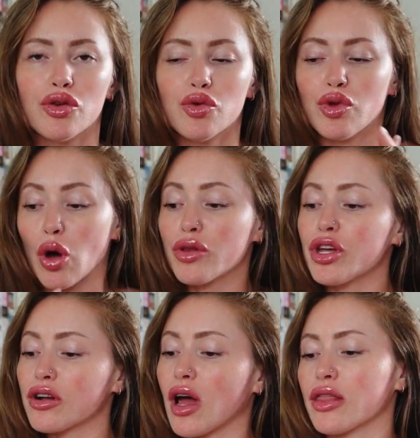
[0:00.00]
You know that
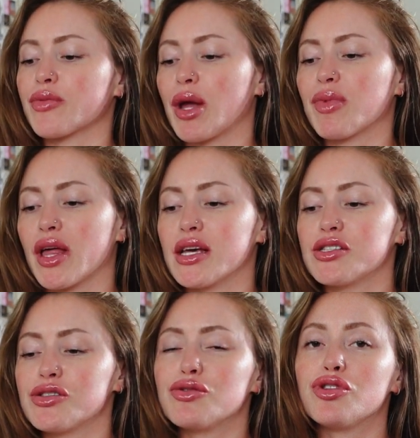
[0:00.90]
you're not in the right
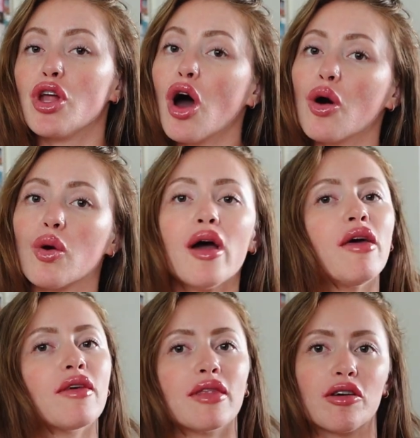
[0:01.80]
place. You know
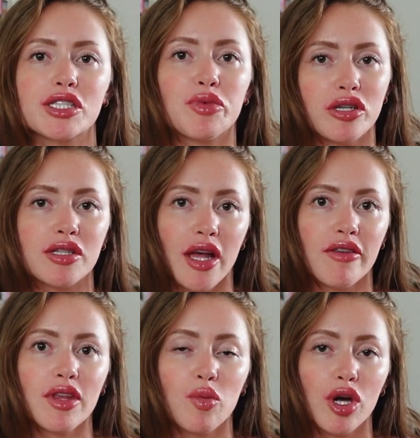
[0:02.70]
that there is more to
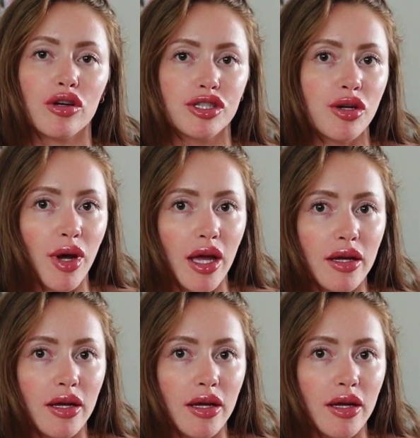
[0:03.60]
life than what you're doing.